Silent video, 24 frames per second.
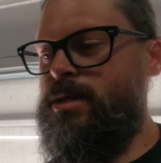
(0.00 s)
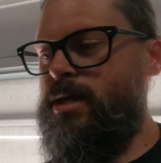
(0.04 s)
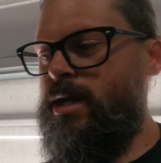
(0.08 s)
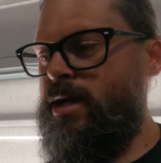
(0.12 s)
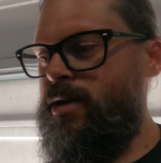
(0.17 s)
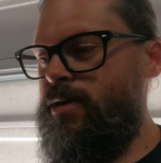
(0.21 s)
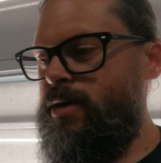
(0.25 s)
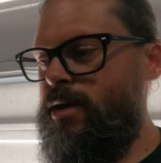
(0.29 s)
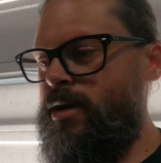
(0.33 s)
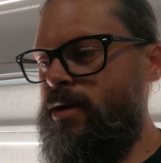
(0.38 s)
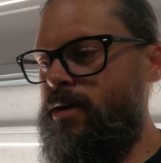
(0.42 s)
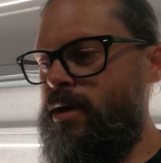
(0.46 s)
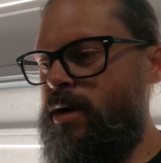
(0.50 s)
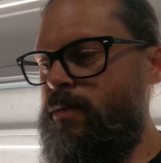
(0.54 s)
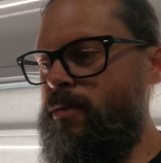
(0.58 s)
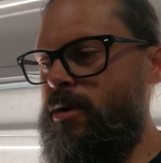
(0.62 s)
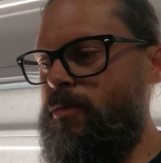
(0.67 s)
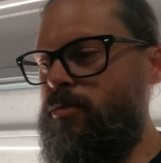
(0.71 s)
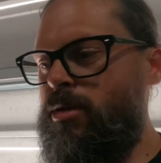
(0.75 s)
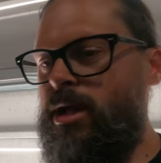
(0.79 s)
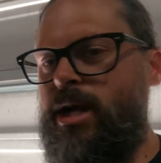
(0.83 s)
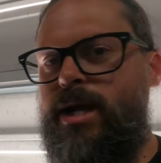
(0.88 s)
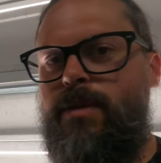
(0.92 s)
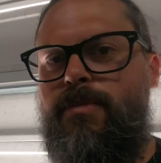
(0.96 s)
I don't know. I'm gonna
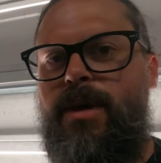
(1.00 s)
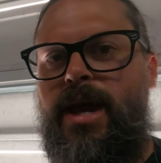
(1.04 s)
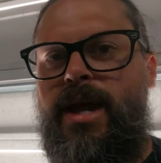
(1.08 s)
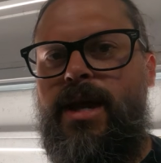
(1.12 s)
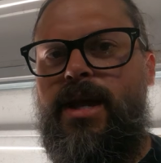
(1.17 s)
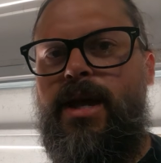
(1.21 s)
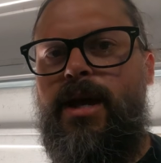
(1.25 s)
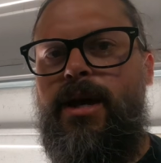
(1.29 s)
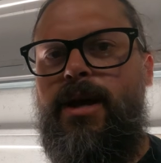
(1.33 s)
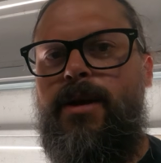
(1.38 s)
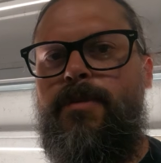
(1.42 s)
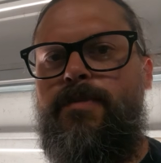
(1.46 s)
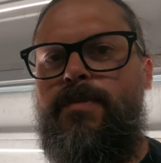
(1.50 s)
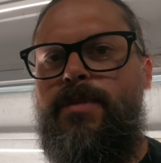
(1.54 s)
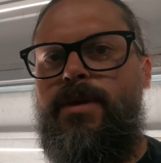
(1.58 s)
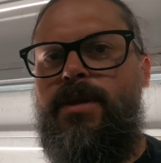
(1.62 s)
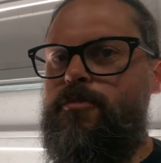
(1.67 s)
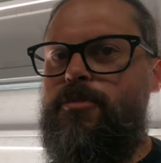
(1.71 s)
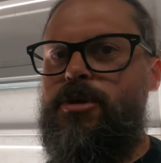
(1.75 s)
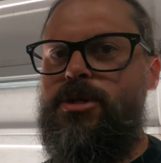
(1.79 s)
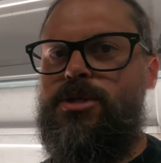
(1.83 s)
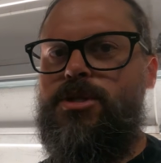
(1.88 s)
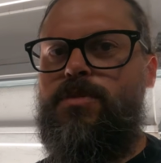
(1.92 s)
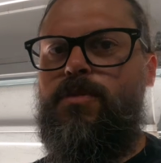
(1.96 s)
plug it back up,
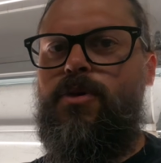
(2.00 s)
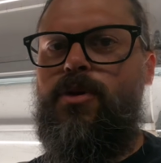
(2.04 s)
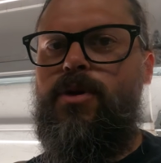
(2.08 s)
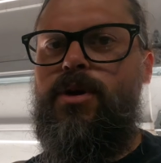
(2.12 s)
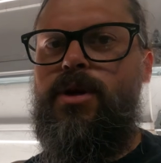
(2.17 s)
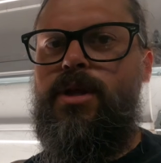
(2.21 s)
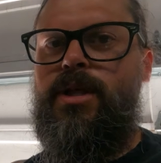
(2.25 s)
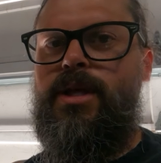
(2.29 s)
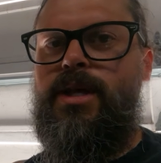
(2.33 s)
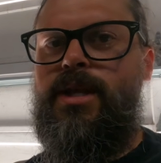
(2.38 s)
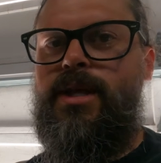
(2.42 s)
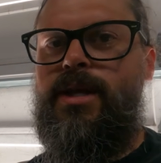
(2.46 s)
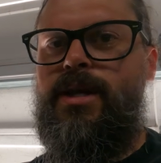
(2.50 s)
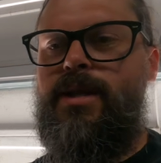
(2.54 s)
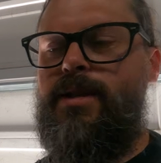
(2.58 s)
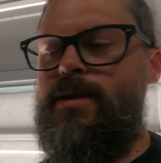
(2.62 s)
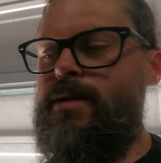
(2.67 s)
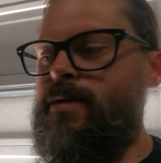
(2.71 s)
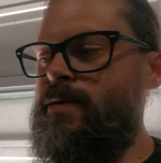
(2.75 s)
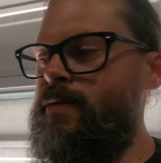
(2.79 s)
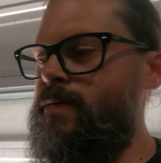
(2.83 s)
put some oil in it,